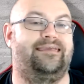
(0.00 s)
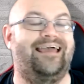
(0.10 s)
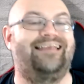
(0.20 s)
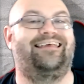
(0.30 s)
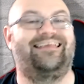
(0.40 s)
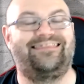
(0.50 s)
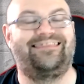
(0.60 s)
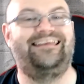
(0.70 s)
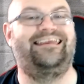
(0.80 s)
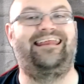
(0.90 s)
Yet
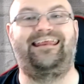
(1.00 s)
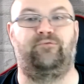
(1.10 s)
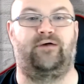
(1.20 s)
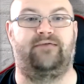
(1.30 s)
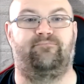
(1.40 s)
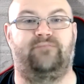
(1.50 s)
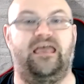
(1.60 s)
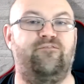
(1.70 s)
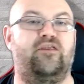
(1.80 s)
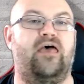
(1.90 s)
they did it anyway,
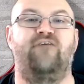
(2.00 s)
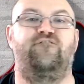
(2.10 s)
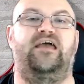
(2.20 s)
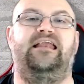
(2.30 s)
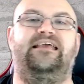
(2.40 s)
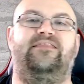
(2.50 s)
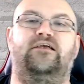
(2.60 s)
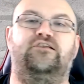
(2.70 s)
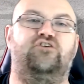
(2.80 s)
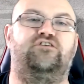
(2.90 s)
even failing in
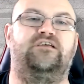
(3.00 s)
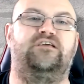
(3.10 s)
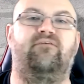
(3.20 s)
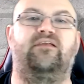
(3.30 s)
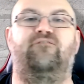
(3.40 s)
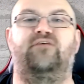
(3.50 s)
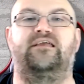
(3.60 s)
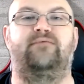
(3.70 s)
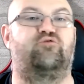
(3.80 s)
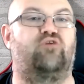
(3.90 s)
their duty of giving the
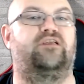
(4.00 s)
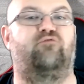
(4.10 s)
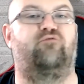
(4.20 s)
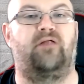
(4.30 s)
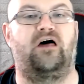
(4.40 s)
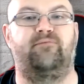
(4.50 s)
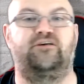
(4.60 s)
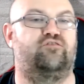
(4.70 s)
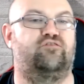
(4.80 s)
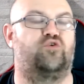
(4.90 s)
victims right of reply,
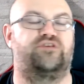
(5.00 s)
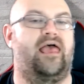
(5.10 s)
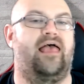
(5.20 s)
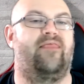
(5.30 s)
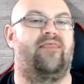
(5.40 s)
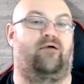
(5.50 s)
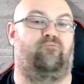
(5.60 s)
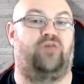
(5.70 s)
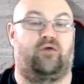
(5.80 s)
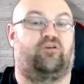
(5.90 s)
because of course that
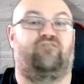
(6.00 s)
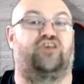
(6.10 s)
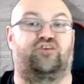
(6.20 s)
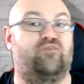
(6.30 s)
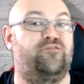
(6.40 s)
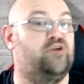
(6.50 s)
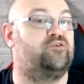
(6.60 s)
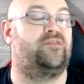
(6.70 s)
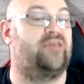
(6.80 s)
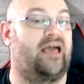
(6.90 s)
they would have just
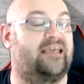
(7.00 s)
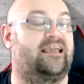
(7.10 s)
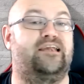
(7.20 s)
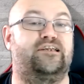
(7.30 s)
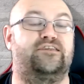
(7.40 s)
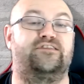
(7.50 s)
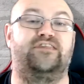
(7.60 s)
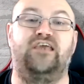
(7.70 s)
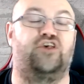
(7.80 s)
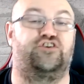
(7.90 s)
refuted the allegations
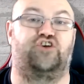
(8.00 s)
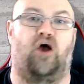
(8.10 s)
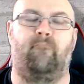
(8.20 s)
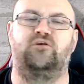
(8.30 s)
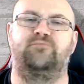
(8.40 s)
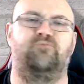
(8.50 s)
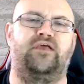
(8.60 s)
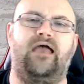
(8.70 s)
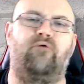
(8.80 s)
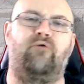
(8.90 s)
the Scum was
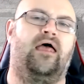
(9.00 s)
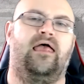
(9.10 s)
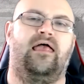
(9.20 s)
putting out.